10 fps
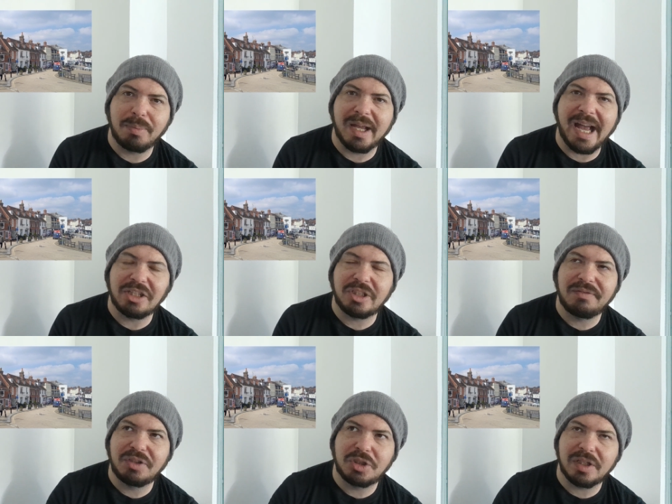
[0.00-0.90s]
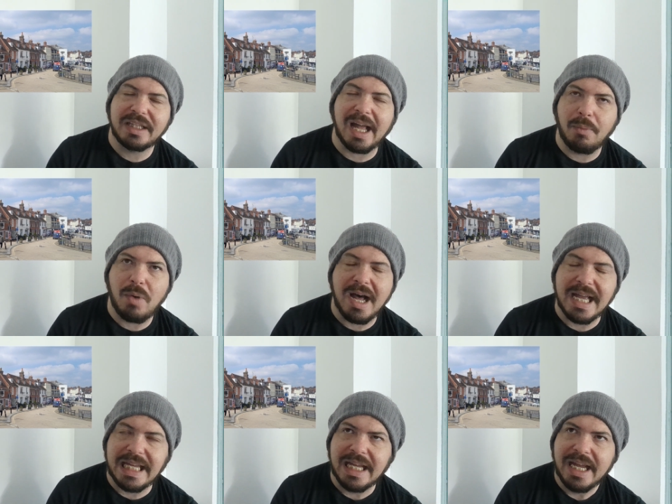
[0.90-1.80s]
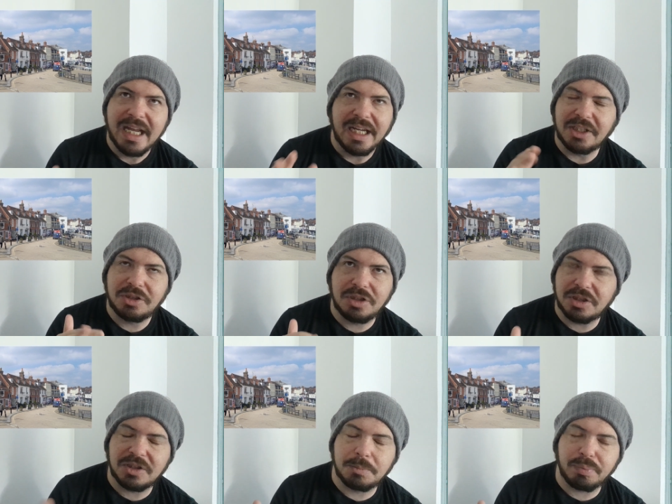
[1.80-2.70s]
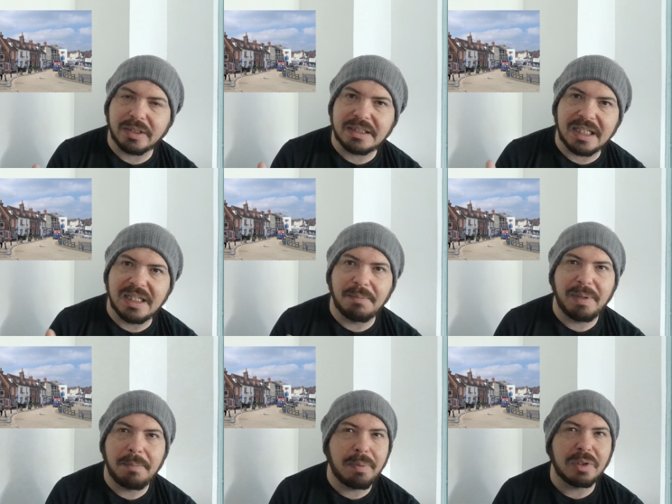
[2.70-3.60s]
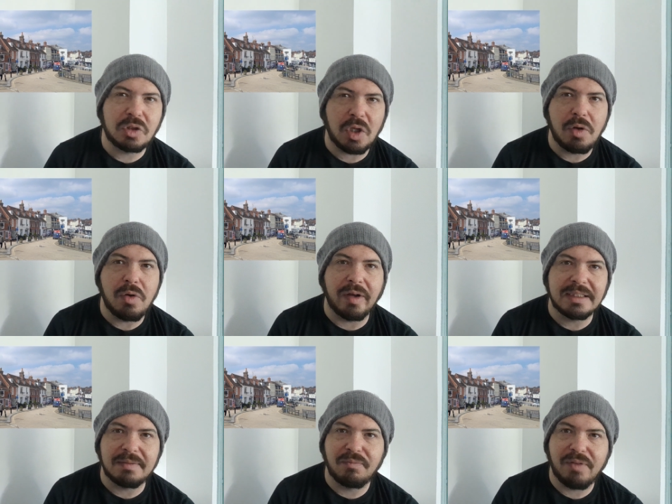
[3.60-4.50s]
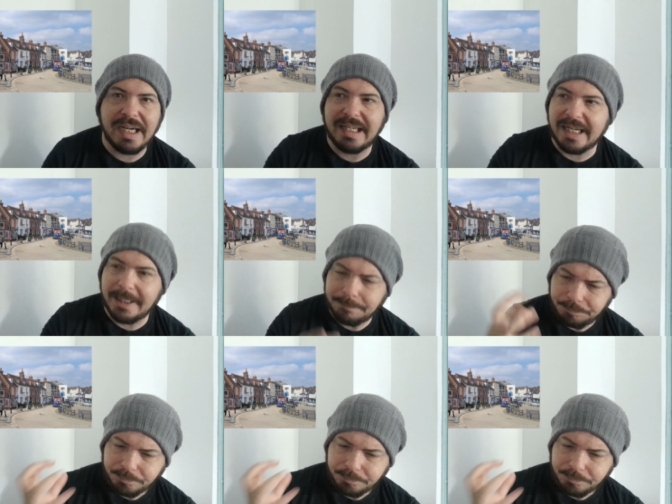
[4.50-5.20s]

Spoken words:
But actually, if you took that away, it's just as pretty, and the people are so nice and friendly.